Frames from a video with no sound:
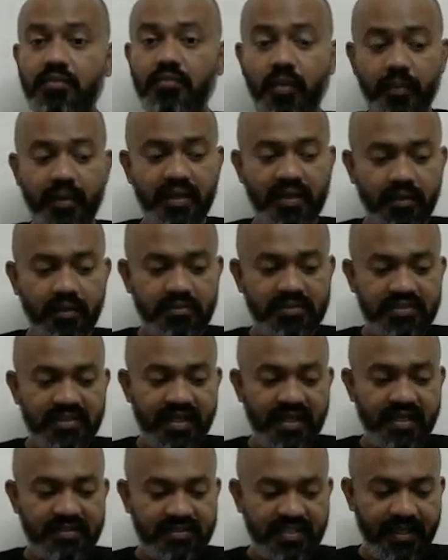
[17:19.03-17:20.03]
momentum is
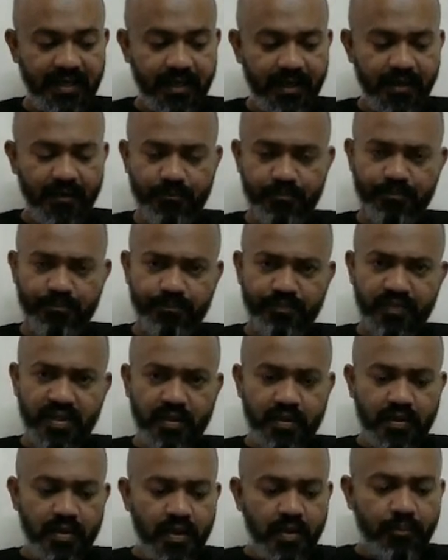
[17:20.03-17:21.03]
there. See,
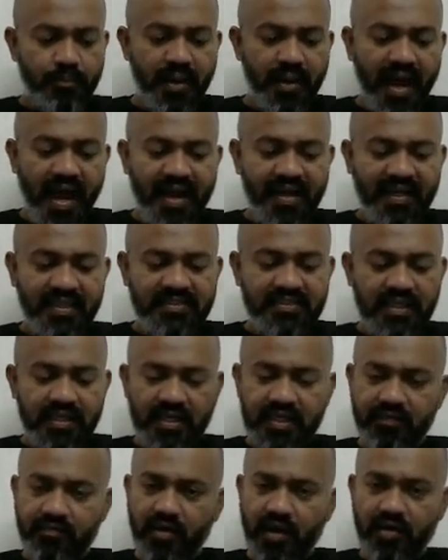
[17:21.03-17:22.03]
planets are
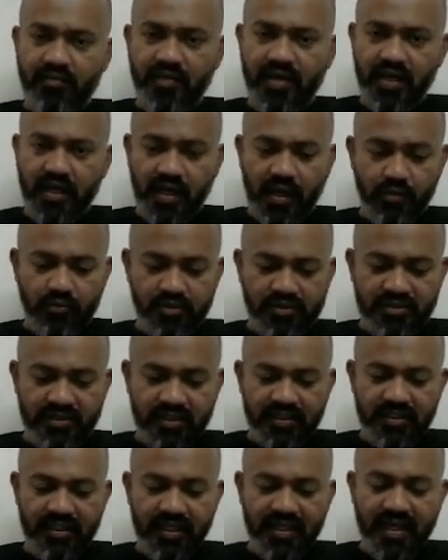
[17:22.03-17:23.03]
revolving around
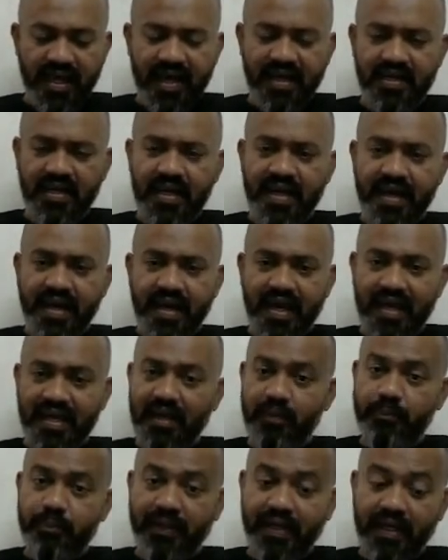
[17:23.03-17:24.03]
sun in an
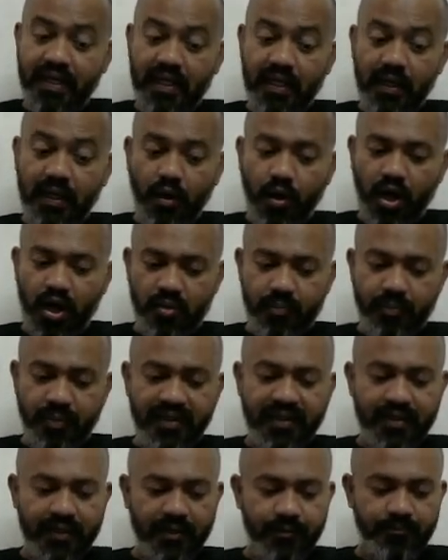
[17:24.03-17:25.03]
elliptical
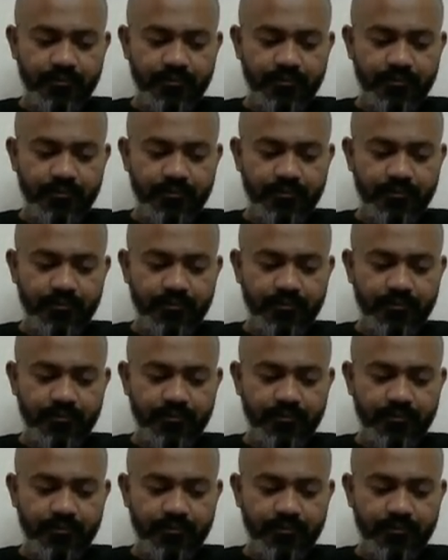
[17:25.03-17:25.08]
orbit.